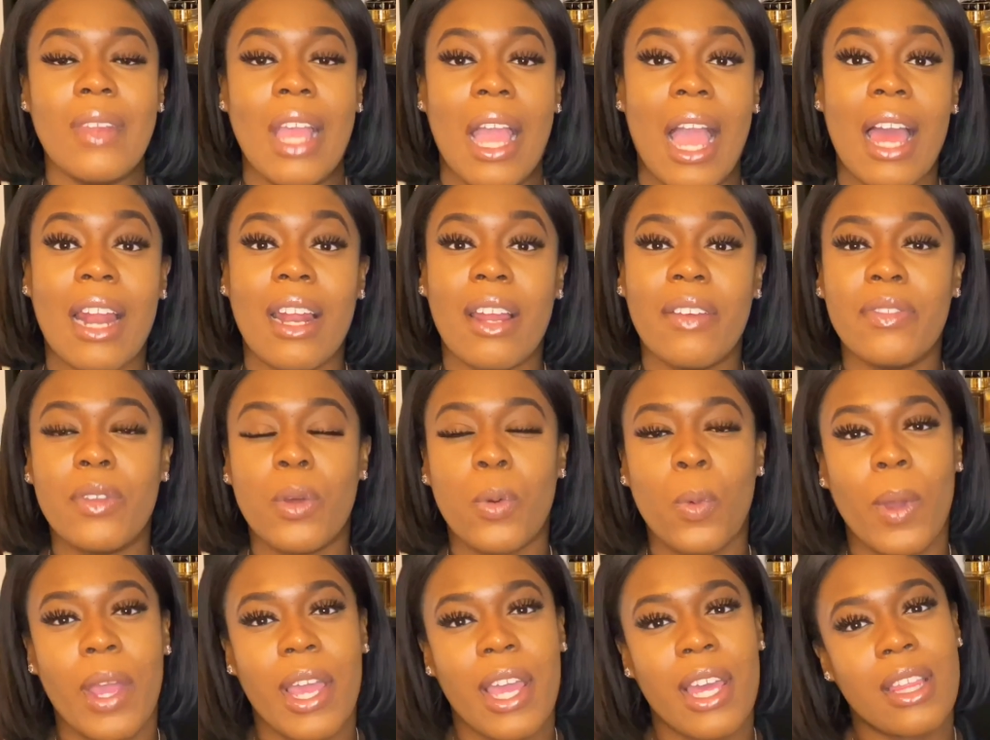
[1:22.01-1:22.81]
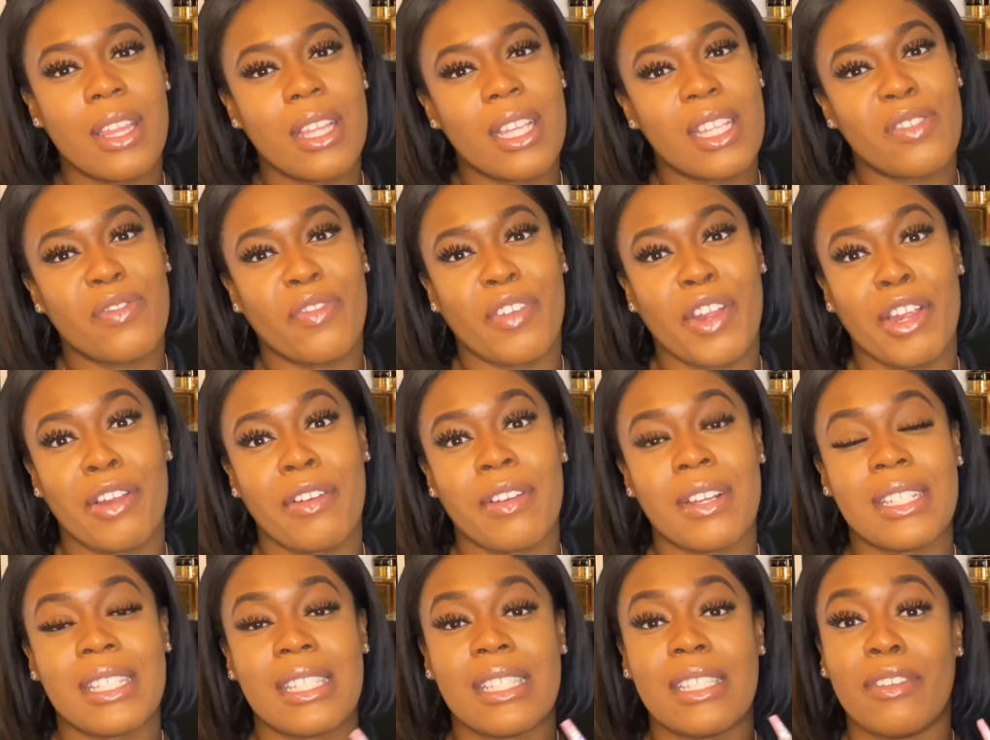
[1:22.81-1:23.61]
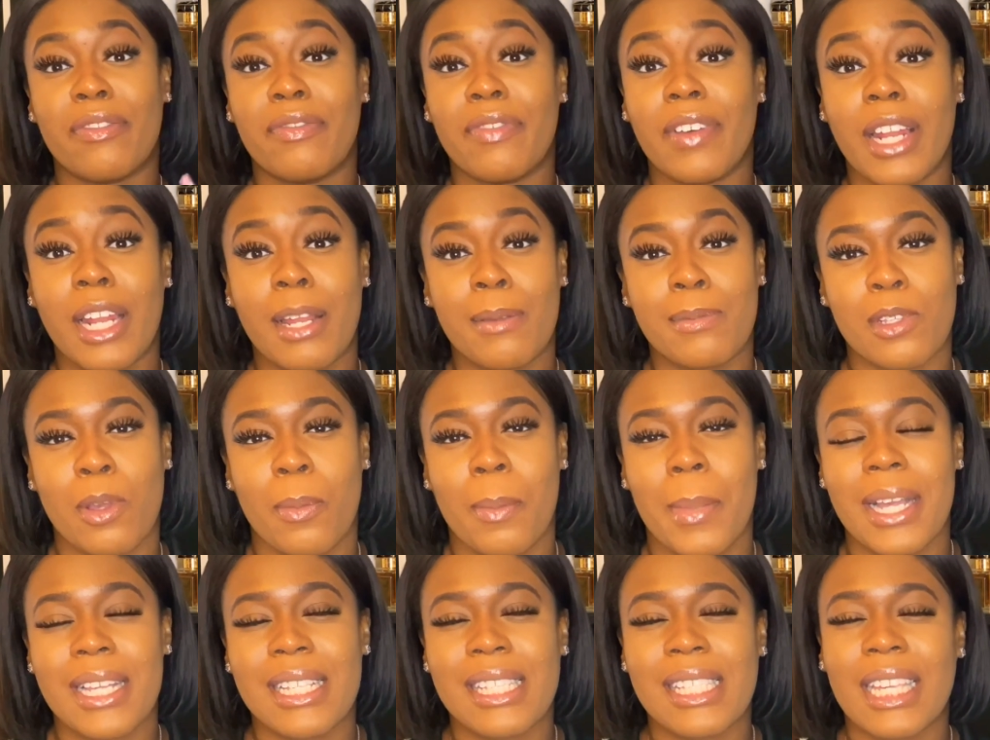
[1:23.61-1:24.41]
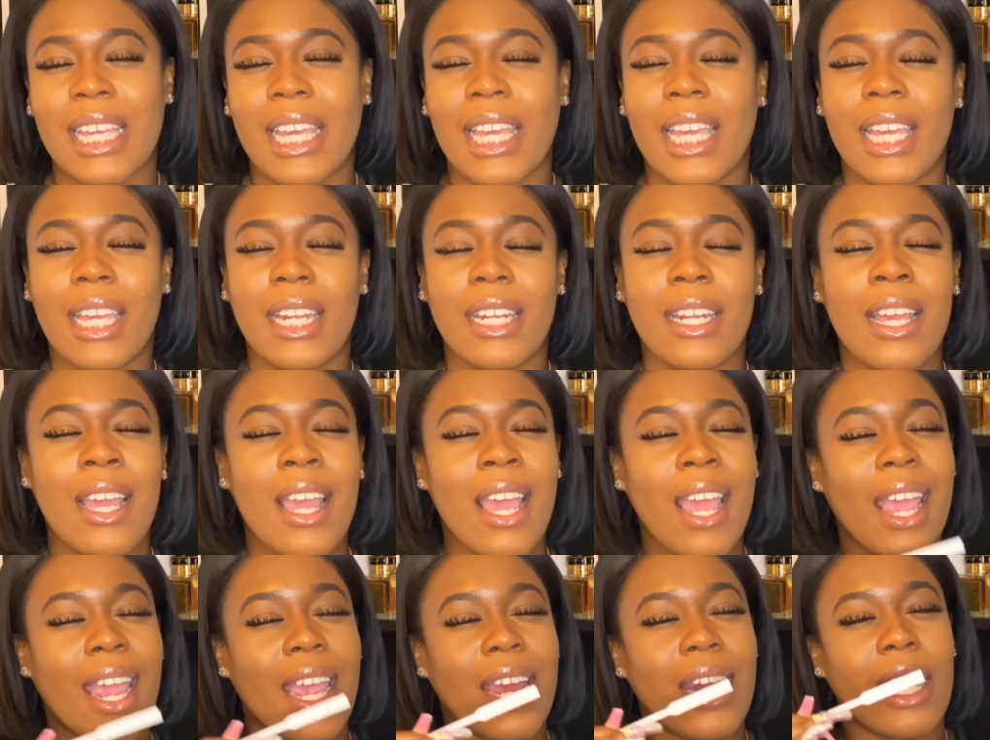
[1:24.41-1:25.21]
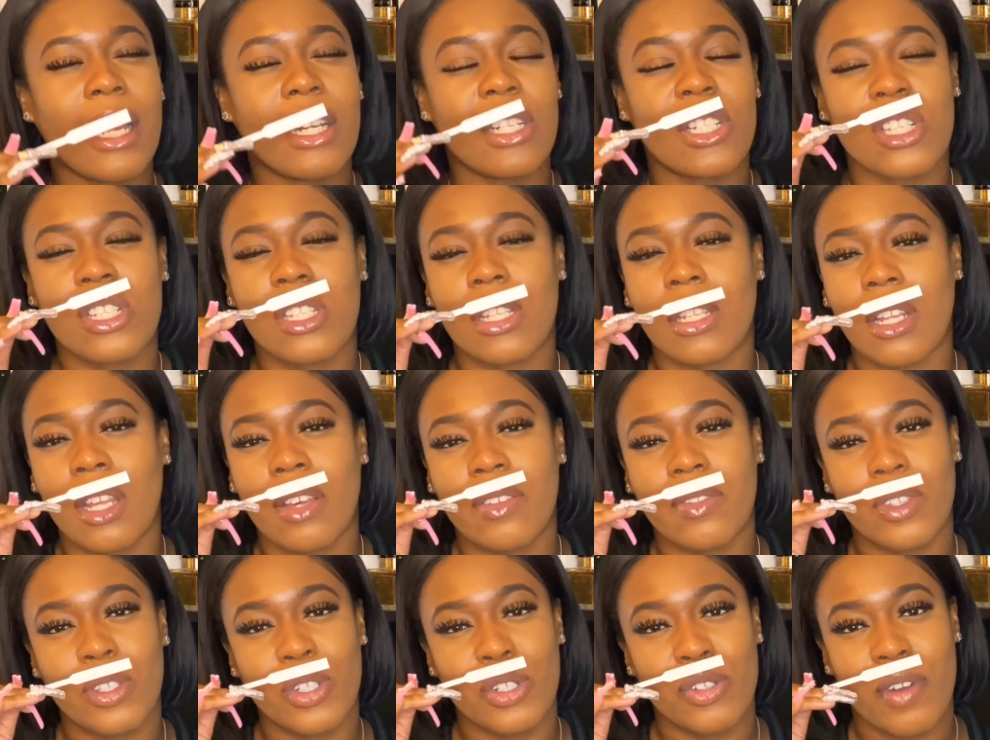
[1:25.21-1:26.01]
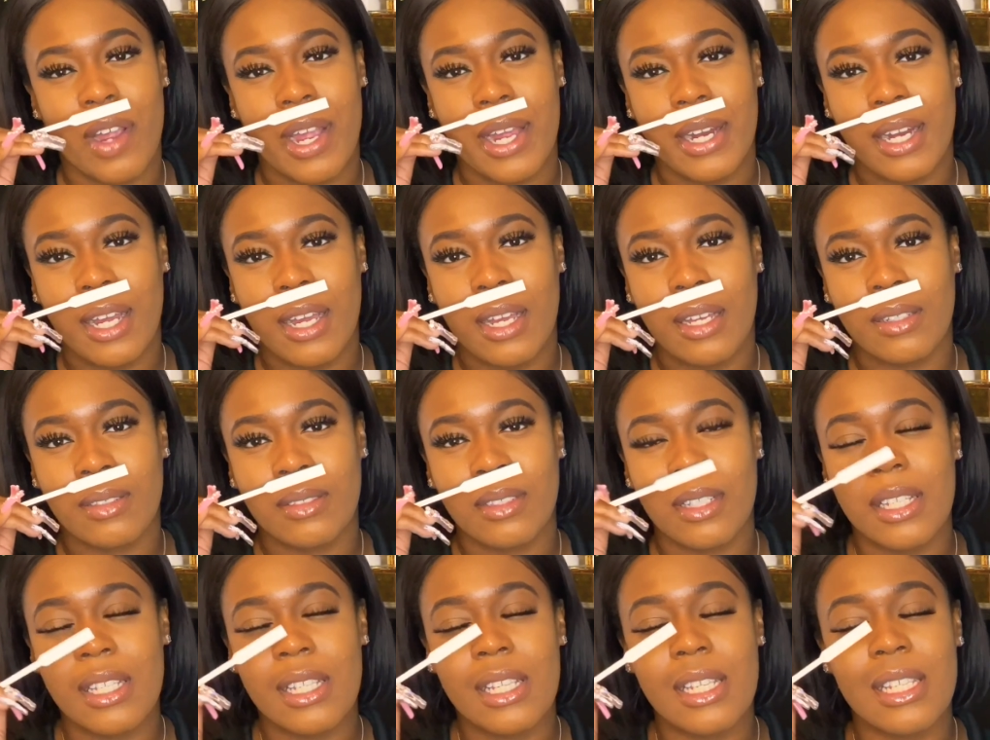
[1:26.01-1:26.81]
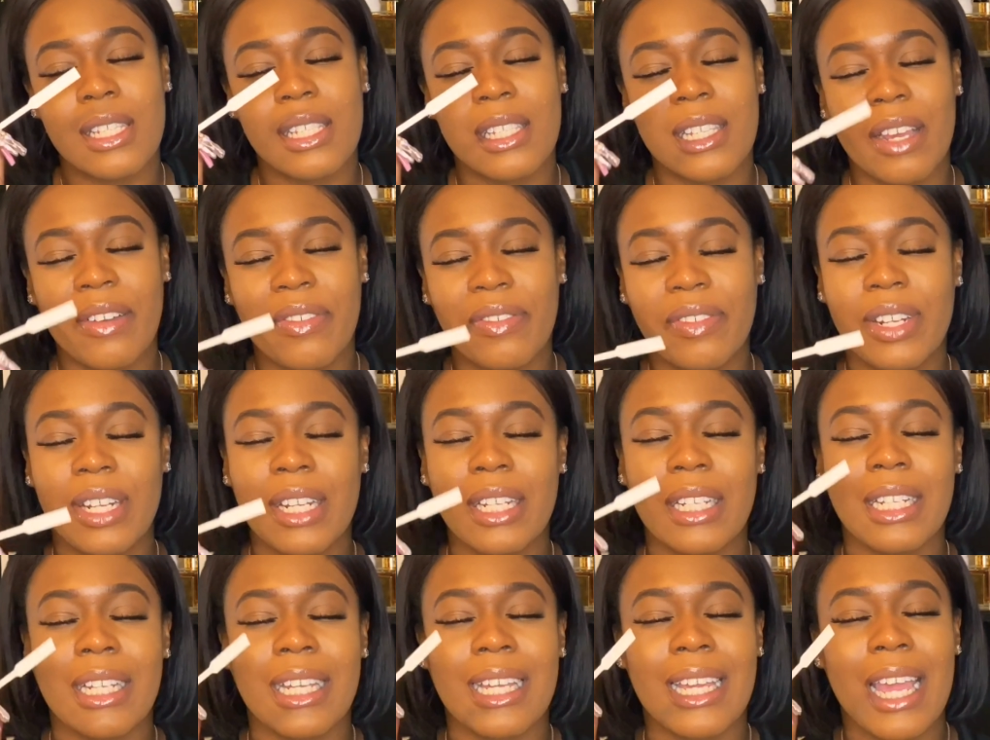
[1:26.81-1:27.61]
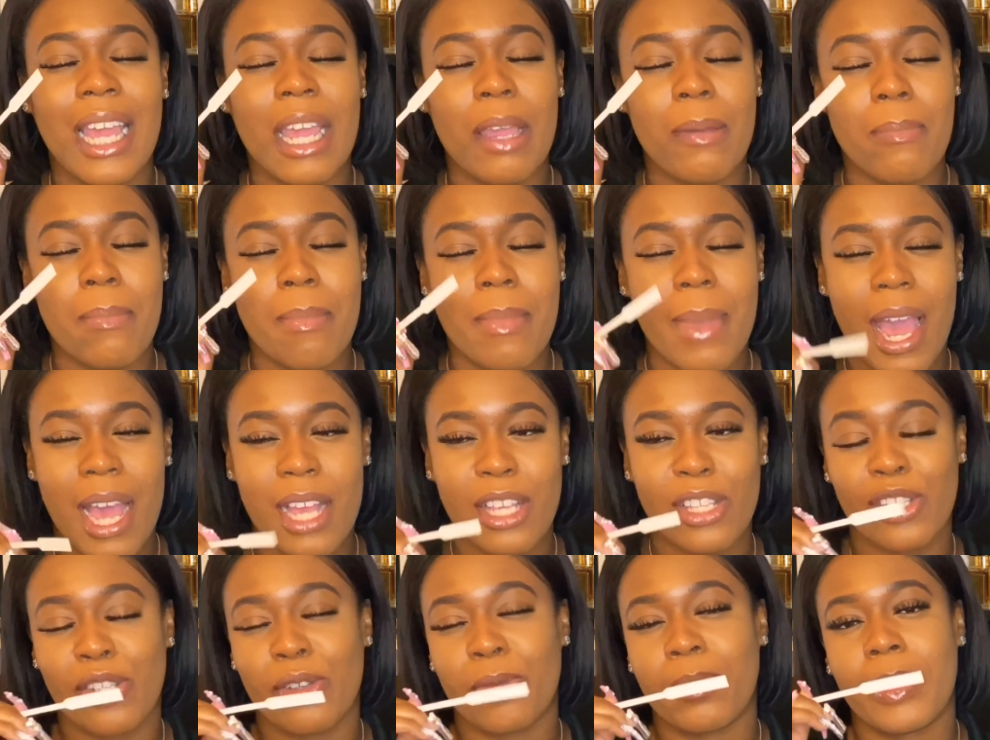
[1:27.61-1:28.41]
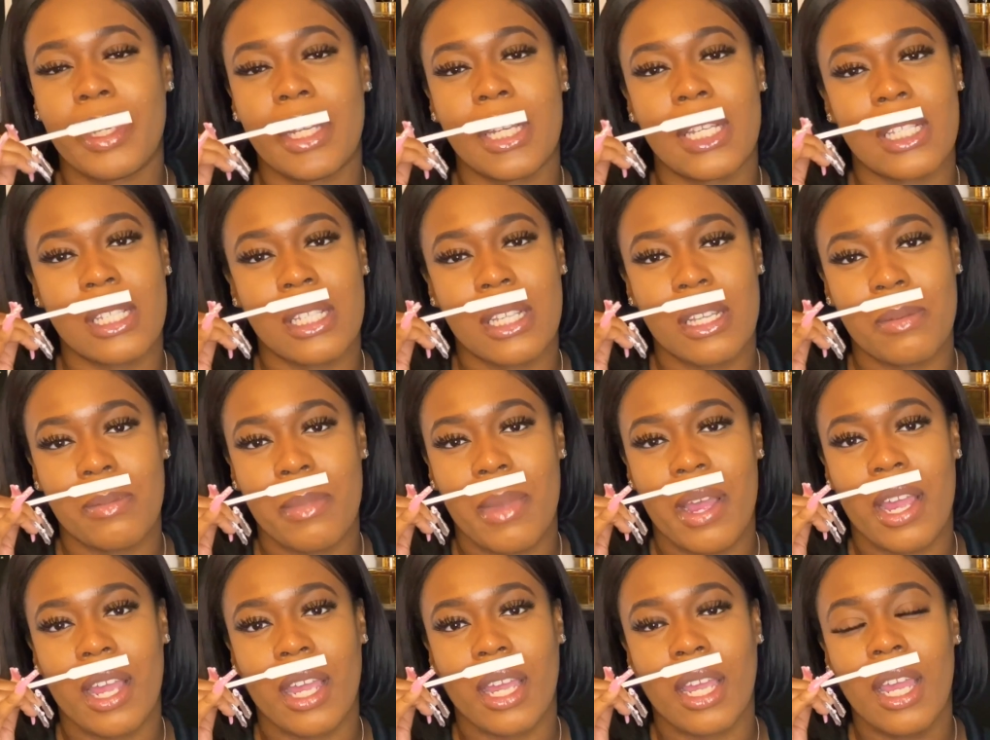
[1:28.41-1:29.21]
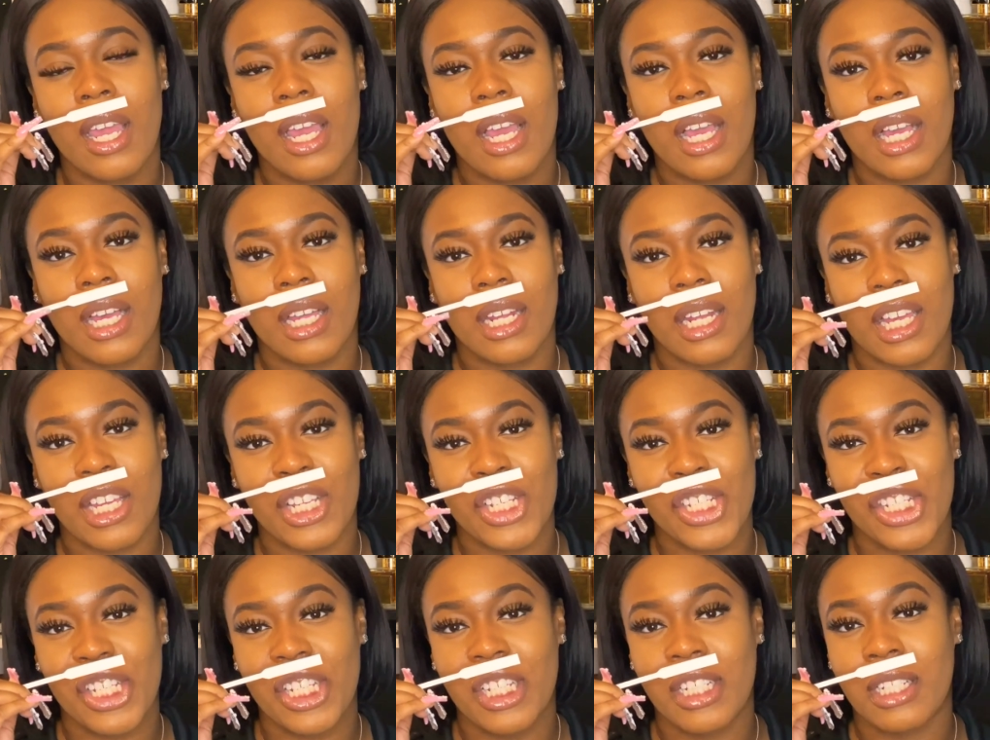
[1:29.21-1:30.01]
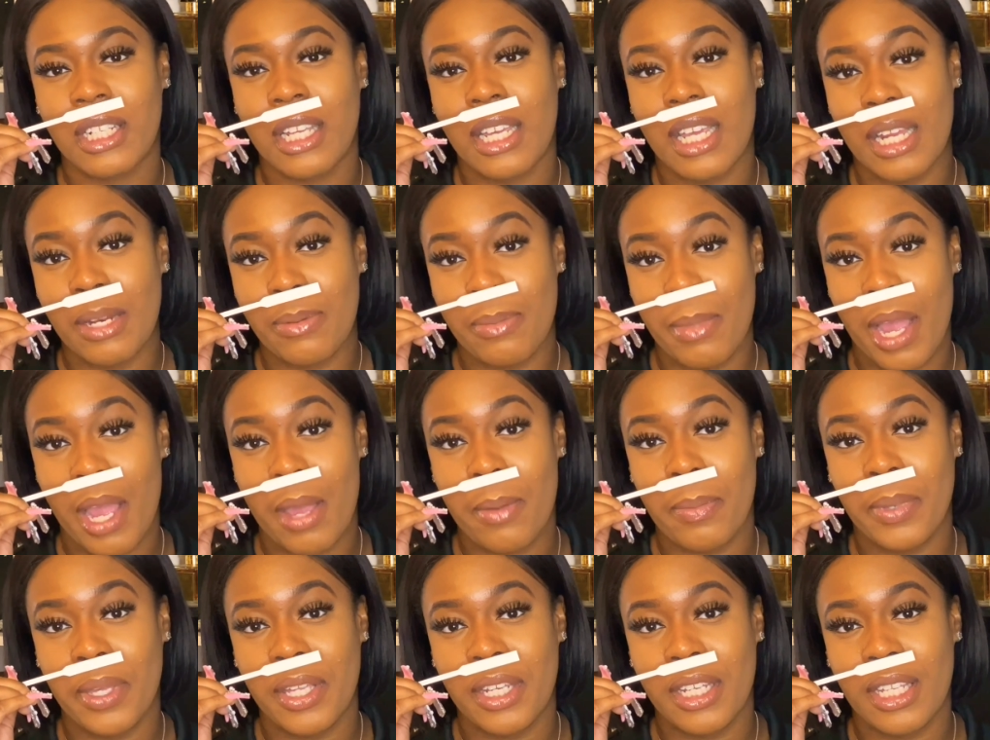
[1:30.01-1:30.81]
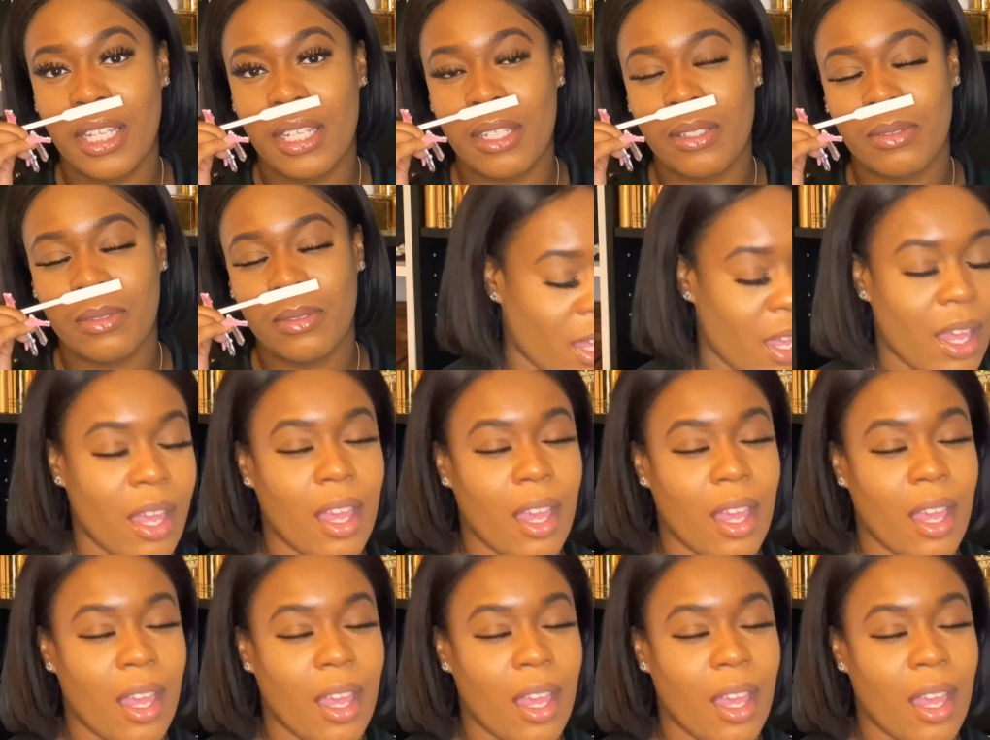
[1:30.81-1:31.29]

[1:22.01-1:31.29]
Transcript: I love the way this fragrance develops on my skin, and I just love the dry down. This is definitely a masterpiece in my collection, in my opinion.